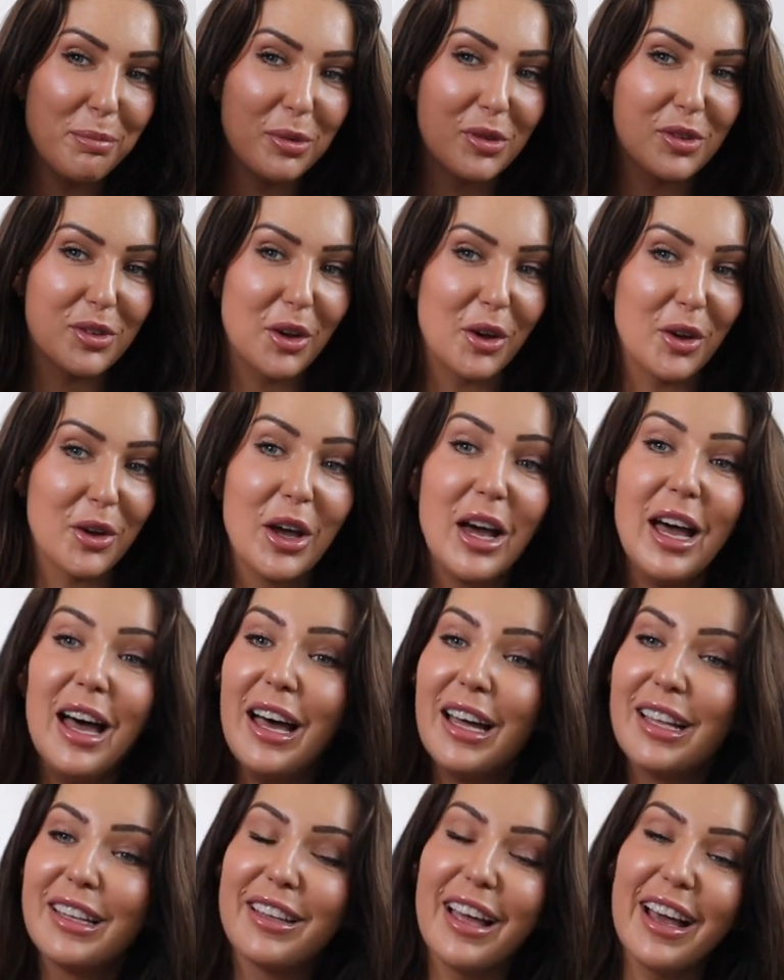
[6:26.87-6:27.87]
So
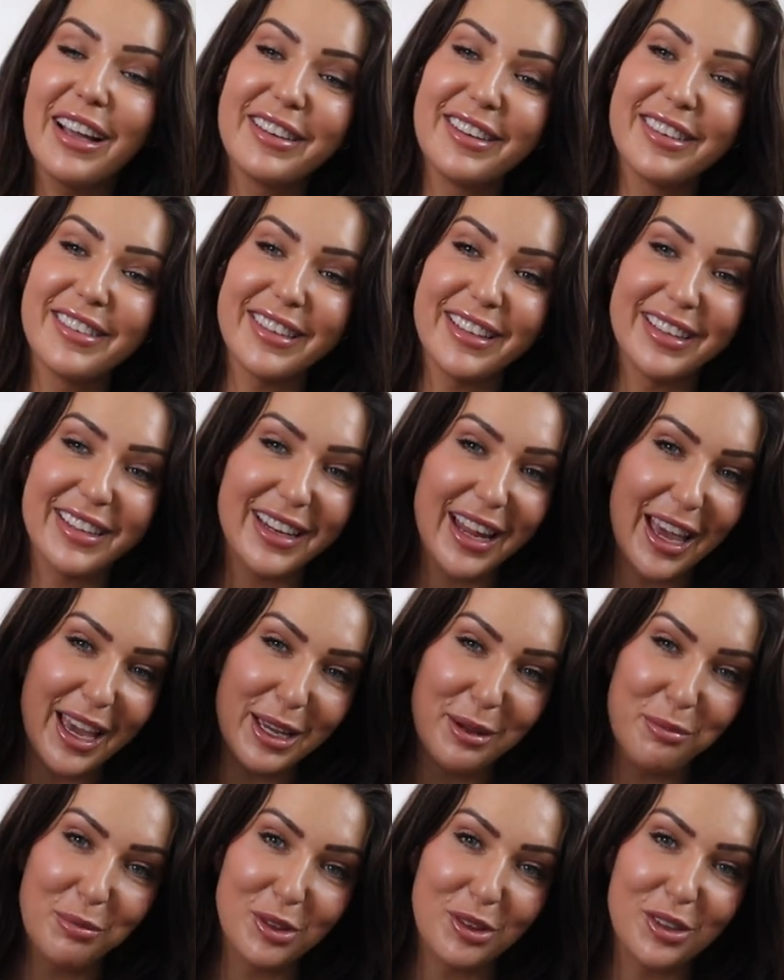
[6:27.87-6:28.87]
likeness in
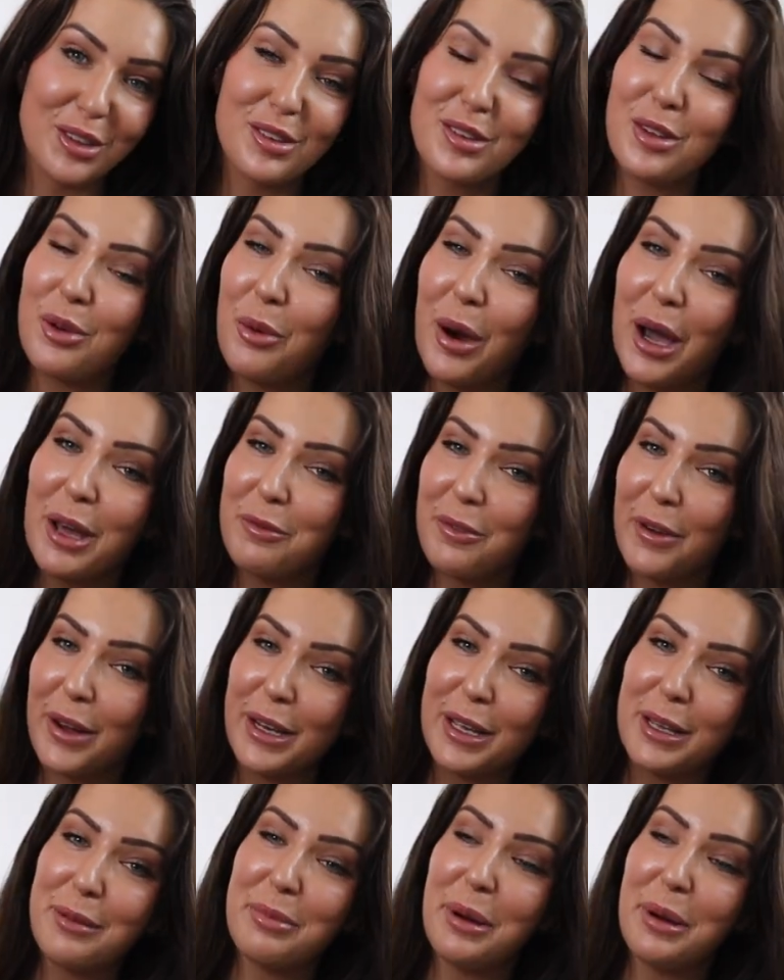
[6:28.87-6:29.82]
name, which is quite funny,